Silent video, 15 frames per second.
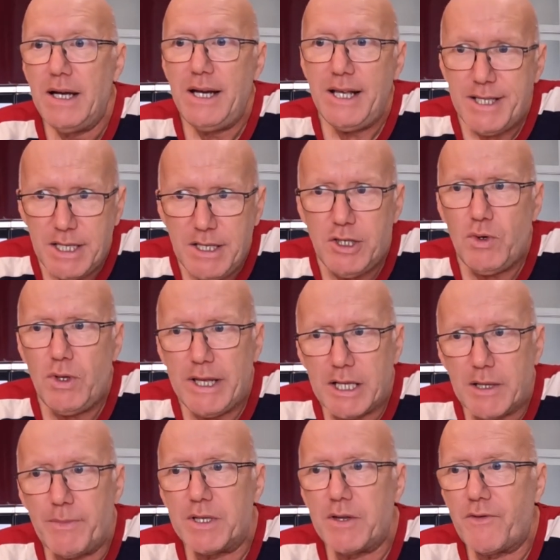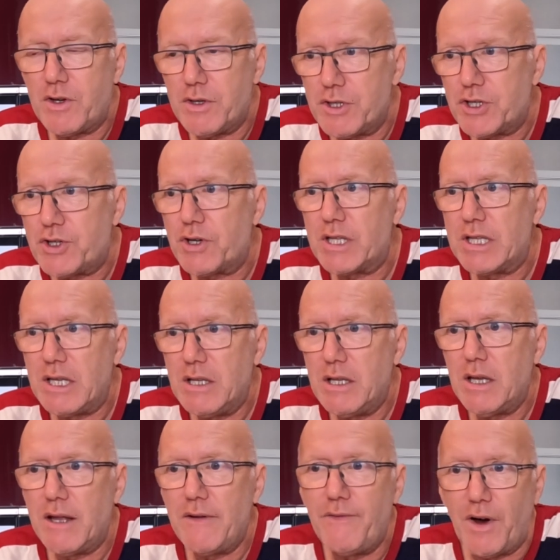Listen to a little bit of
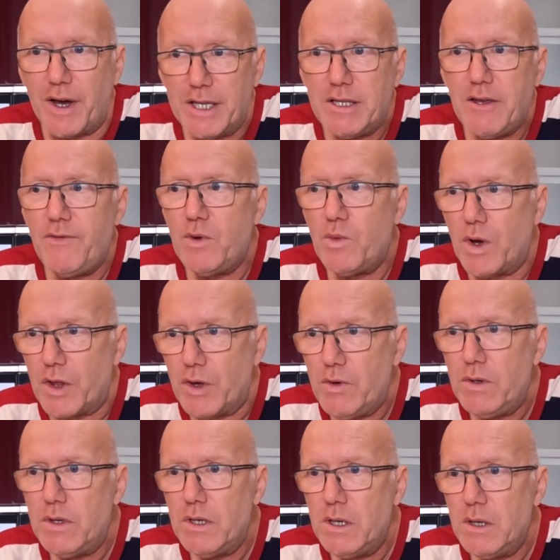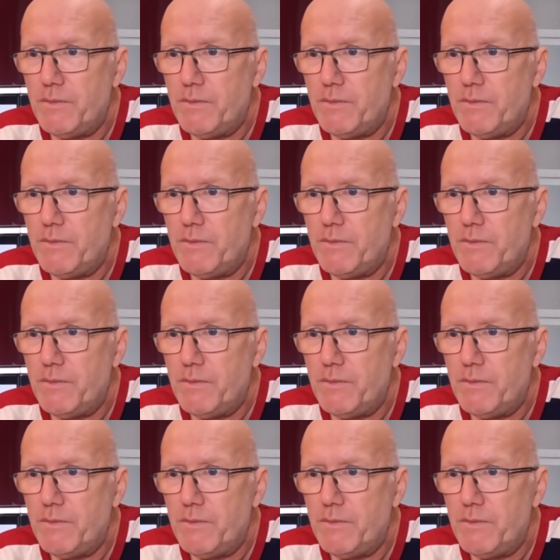constructive advice if you want to,